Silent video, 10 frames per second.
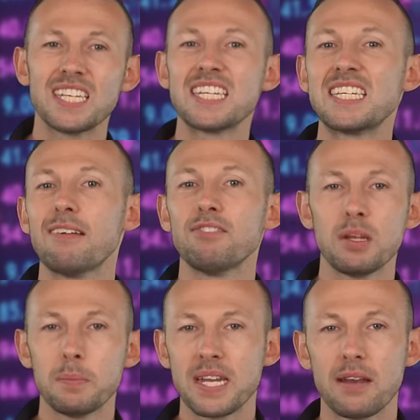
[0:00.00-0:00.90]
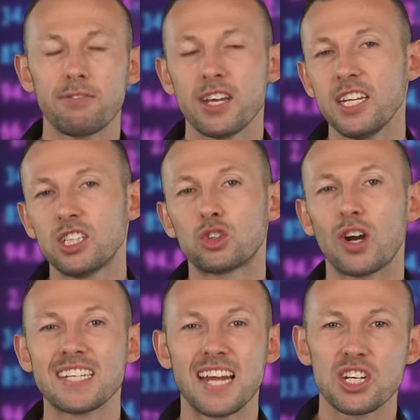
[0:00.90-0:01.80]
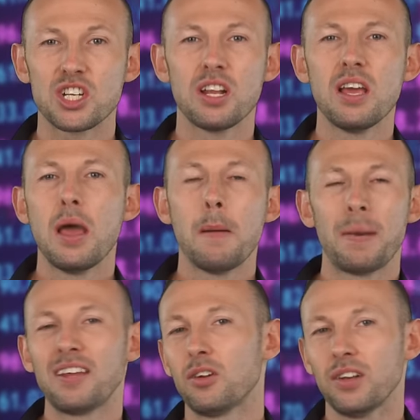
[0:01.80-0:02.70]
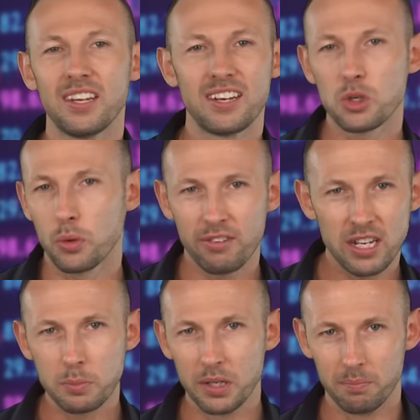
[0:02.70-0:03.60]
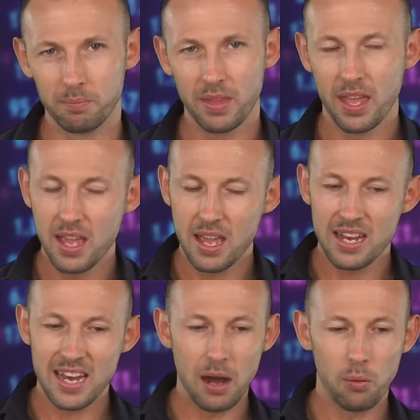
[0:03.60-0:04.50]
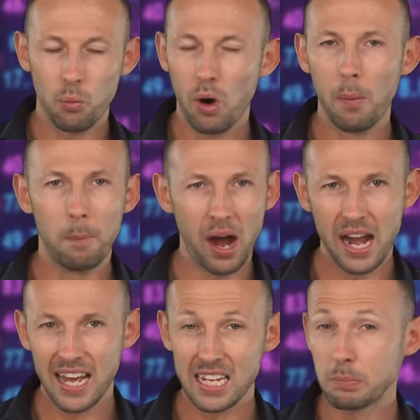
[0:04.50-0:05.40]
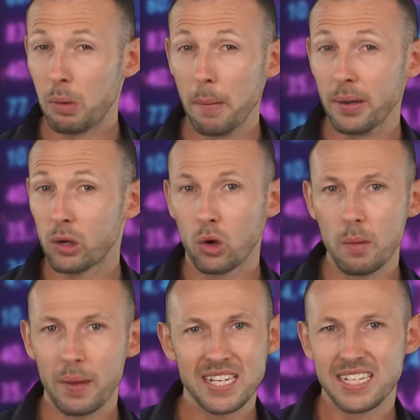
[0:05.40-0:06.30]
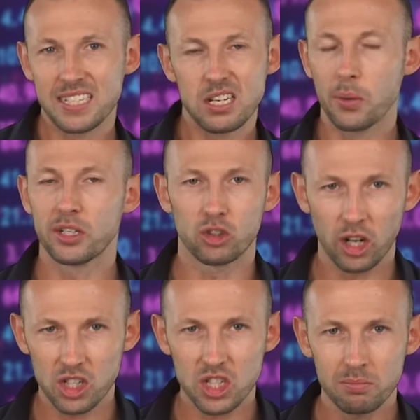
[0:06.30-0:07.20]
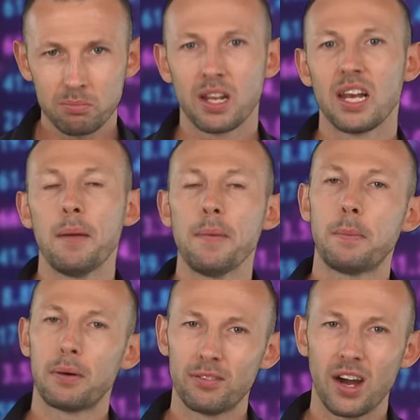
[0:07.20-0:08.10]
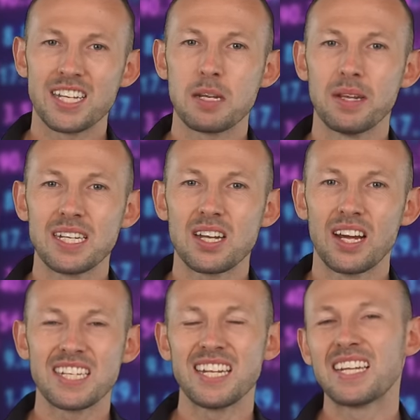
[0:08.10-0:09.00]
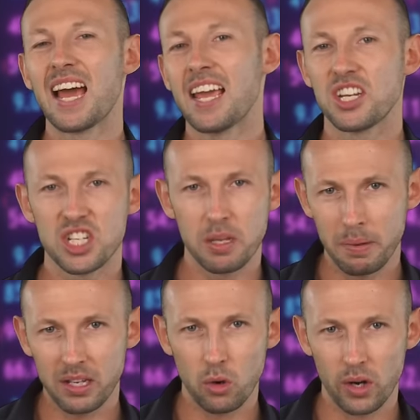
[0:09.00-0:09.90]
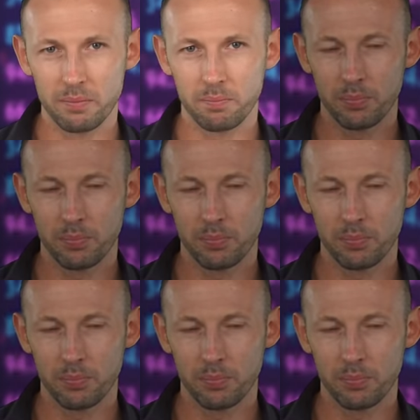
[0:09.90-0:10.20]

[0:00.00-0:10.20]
to 17% for each transaction based on the initial investment. Now, while Binance, Bybit or Coinbase need no introduction, let me provide some insights into HC Bitcoin.